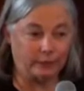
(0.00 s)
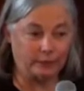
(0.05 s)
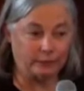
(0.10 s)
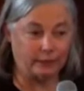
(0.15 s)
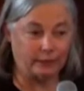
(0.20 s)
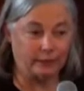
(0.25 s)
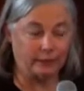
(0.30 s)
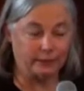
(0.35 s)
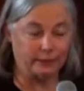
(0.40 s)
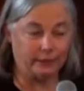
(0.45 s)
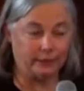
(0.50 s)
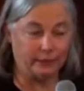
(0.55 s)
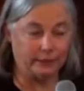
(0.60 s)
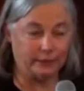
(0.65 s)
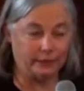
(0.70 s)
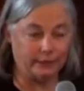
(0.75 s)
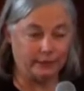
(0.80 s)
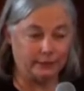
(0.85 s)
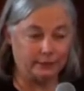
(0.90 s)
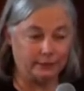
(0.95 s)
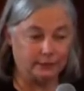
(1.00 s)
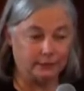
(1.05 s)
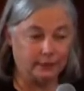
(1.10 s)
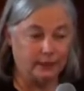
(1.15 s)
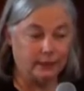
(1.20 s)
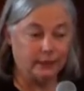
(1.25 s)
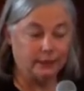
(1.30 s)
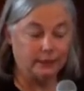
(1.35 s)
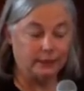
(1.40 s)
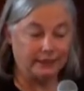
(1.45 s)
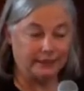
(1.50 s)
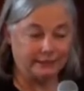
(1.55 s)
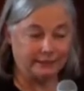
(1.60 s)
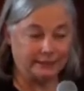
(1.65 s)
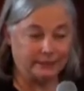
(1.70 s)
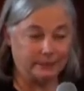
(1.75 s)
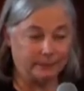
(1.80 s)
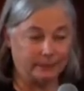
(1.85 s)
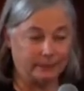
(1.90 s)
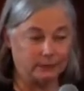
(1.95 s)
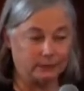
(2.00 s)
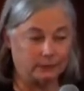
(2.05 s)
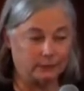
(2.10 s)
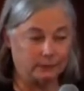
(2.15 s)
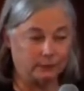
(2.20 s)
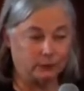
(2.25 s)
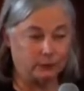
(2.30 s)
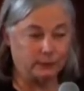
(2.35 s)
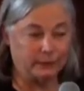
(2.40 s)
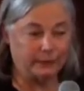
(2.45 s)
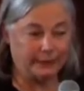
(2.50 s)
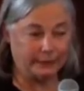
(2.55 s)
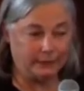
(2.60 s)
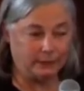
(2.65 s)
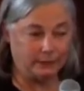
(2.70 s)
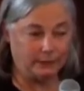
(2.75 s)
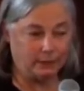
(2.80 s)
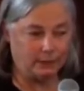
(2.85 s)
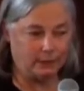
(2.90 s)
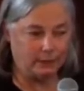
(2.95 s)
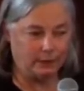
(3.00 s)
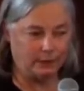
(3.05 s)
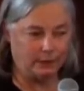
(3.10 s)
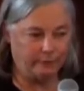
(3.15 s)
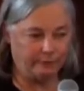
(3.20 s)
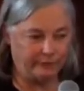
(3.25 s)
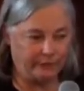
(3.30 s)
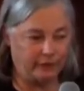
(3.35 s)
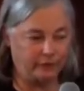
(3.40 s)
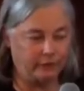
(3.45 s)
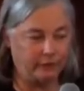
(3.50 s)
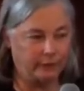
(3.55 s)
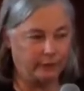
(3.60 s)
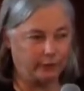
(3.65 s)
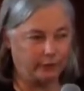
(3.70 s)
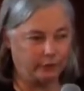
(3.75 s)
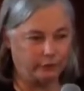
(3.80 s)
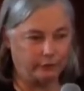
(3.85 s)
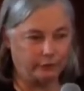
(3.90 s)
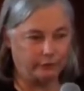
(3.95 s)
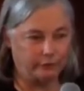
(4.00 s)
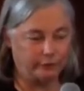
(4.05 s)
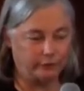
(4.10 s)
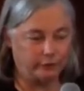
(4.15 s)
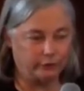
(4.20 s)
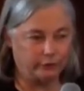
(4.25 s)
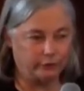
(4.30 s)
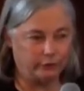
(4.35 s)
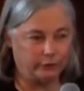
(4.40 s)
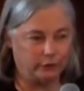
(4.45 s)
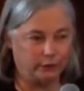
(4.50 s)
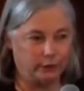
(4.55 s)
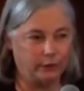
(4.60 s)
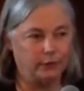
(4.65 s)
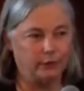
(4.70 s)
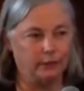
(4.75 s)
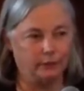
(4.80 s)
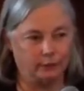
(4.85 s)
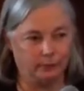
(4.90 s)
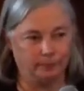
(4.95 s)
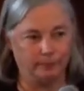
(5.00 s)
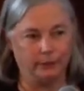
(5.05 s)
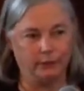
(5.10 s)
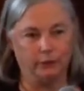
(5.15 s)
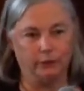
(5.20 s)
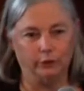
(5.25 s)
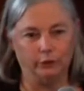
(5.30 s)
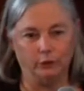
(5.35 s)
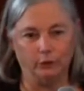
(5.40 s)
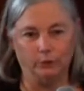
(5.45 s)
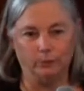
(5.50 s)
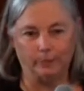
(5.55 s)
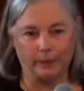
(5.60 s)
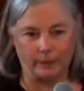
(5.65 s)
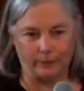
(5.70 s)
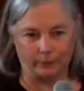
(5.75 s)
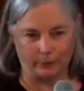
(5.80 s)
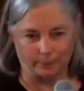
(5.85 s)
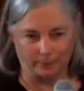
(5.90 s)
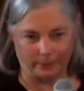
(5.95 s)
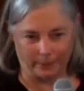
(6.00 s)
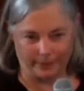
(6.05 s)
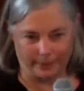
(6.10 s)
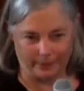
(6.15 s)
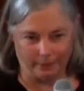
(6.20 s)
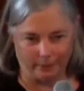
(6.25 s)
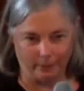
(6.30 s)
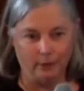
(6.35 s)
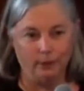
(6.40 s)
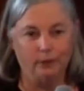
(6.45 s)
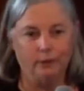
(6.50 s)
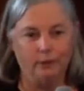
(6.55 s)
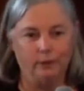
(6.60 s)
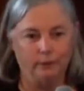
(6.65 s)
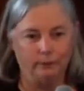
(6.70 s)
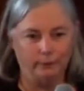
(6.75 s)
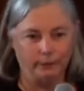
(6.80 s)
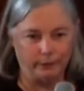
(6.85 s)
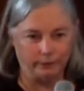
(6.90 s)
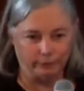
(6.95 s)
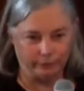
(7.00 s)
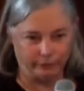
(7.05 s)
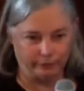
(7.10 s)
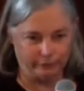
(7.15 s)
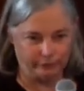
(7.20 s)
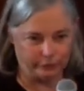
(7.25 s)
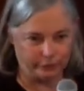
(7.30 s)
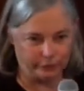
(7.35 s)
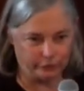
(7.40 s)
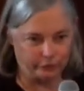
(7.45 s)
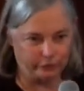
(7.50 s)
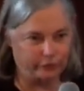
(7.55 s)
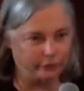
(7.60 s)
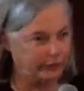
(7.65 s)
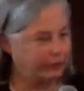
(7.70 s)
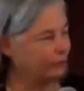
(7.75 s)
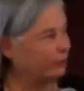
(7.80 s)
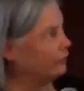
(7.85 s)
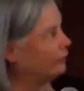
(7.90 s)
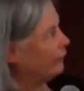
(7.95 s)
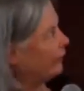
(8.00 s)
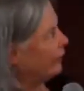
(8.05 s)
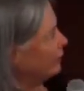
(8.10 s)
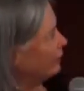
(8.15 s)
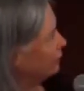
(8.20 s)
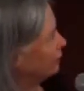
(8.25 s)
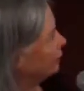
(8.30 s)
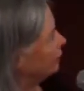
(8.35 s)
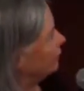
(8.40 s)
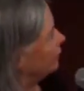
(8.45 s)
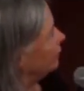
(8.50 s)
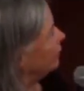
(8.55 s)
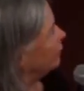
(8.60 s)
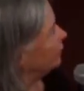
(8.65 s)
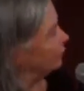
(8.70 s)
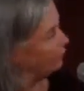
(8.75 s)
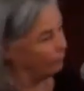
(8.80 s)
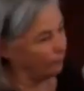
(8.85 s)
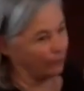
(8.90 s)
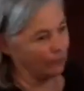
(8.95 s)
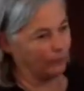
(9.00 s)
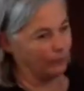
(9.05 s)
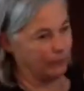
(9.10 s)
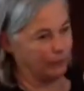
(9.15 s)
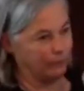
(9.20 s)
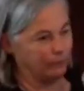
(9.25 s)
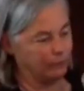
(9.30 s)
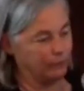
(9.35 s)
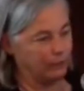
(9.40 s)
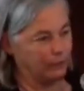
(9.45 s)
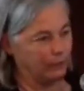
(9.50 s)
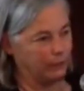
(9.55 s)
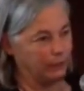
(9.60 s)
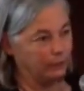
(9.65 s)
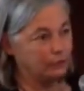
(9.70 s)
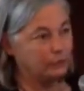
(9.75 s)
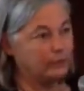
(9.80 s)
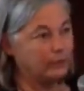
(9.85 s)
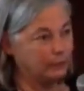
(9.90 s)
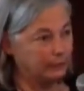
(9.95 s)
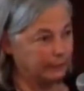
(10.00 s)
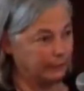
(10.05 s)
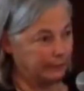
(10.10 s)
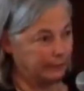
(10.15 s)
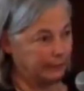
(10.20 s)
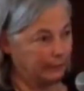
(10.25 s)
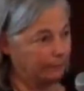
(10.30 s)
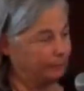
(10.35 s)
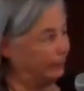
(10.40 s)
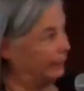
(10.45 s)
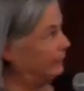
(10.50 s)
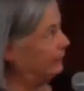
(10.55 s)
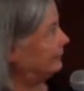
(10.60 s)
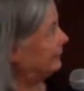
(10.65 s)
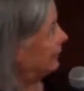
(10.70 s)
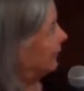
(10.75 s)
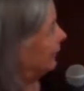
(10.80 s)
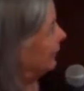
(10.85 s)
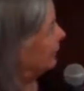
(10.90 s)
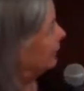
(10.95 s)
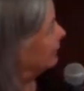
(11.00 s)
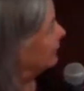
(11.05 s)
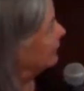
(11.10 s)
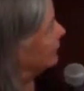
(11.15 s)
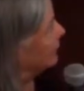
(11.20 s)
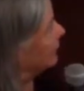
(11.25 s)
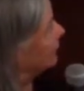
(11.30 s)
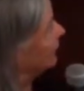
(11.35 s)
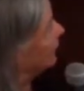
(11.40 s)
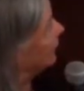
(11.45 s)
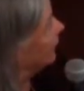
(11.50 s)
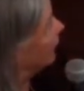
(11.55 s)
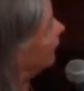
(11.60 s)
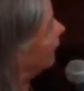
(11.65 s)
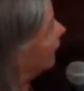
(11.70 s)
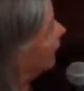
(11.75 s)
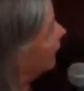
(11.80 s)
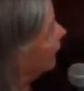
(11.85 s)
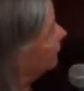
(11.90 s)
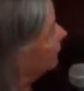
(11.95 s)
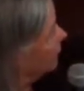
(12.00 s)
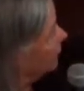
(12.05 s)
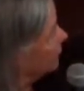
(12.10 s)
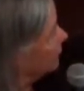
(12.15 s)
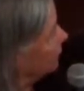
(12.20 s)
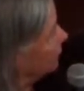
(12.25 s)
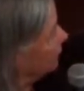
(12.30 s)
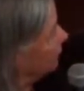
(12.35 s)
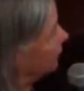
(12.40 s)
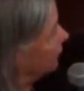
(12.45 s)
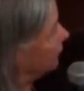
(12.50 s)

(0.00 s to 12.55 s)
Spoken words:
found out it is less expensive to invest in energy efficiency than to build a new power plant. We reverse the incentives, so even the utility companies get it. Let's go